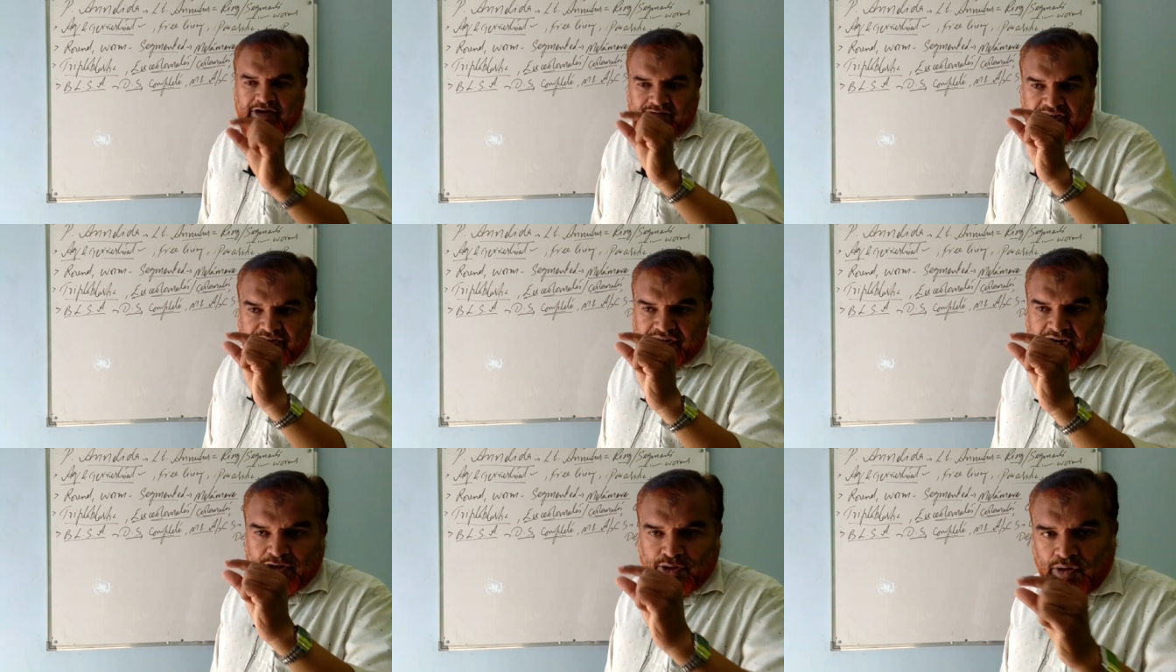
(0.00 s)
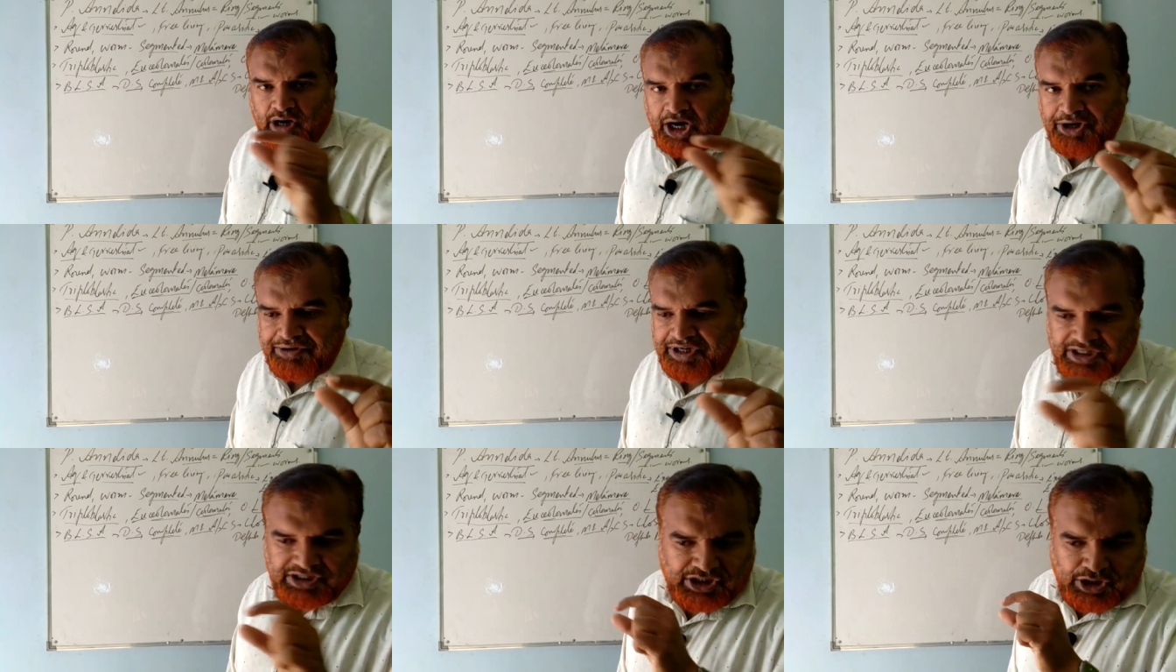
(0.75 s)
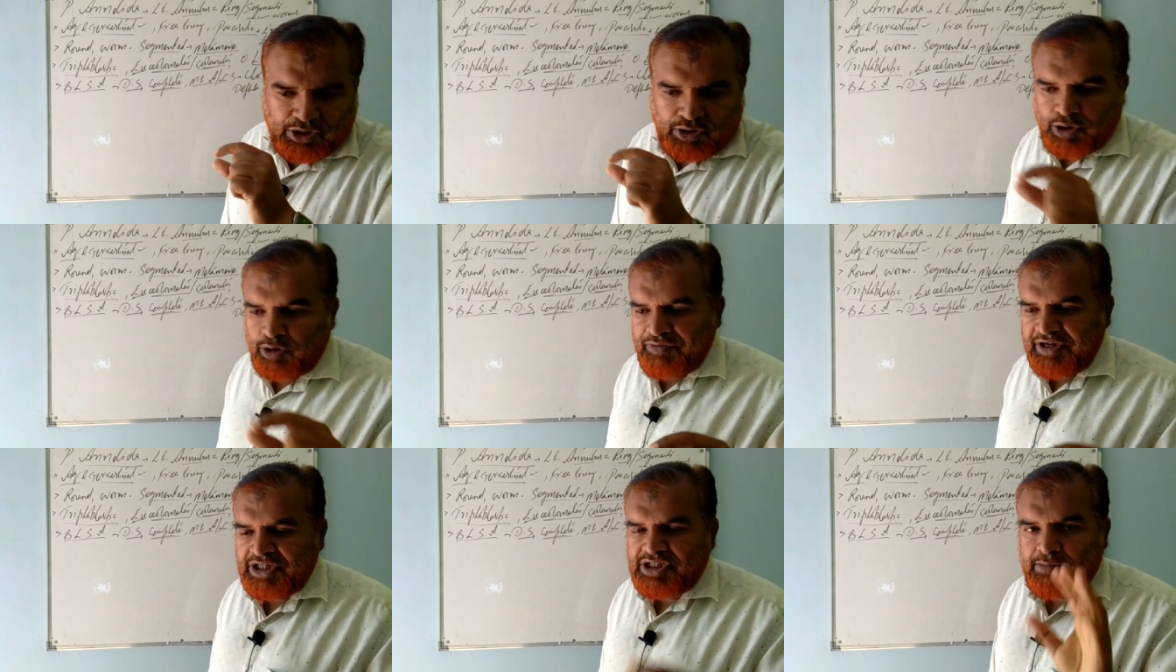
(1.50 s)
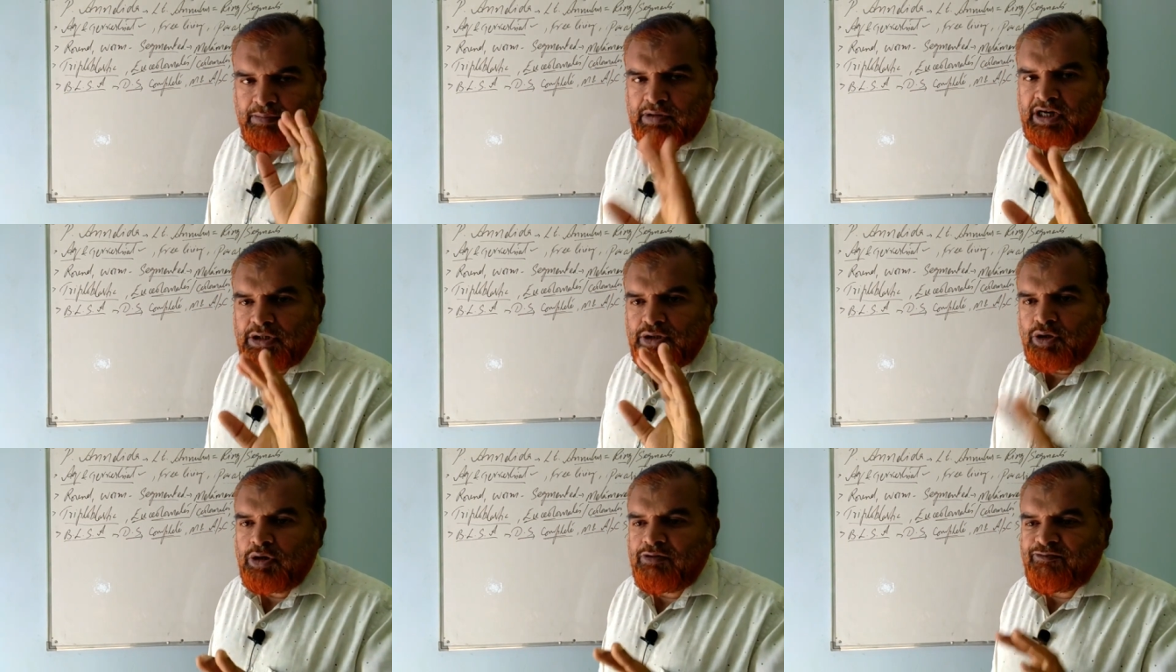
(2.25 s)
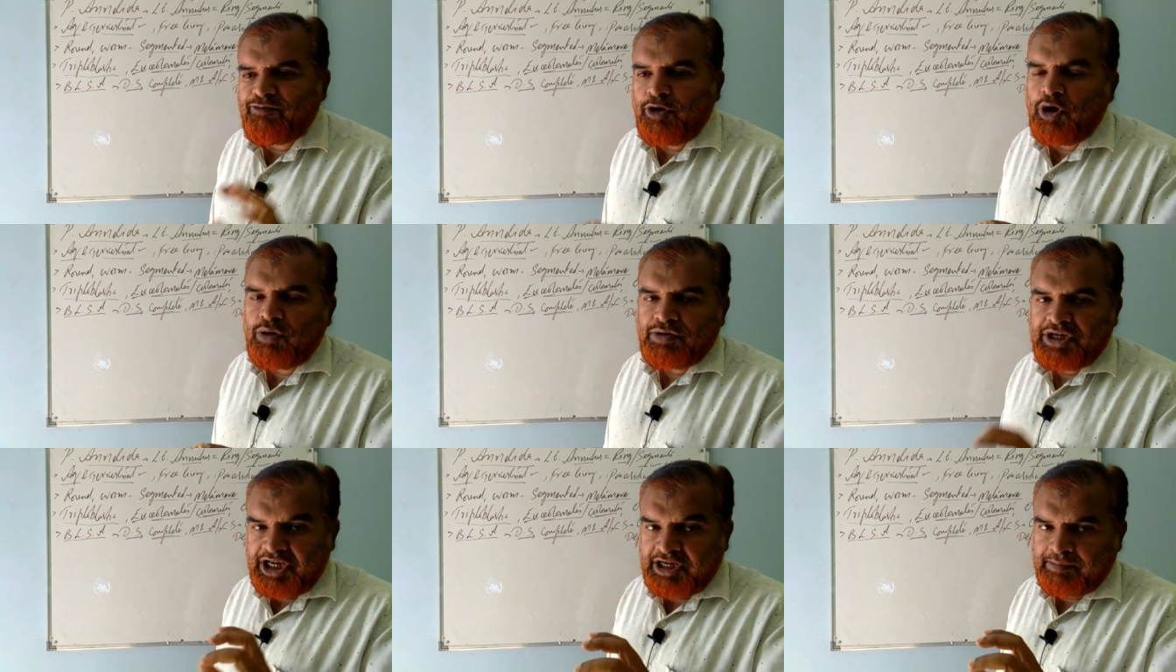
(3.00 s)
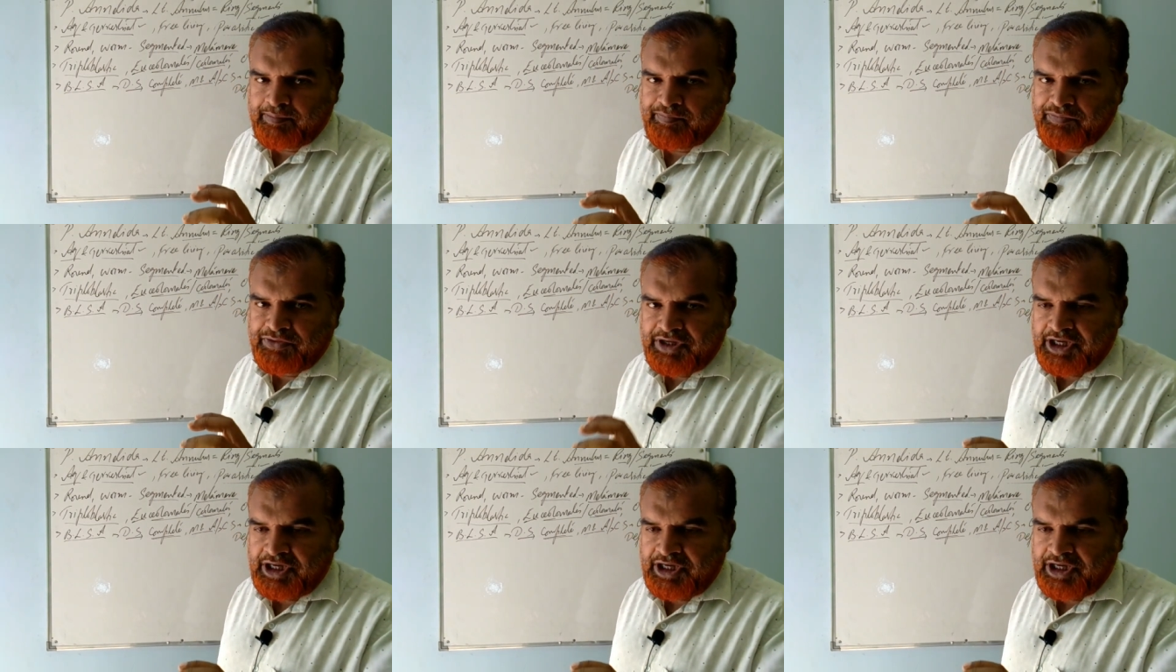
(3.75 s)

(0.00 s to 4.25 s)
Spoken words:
where there are no arteries, no veins, blood don't flow in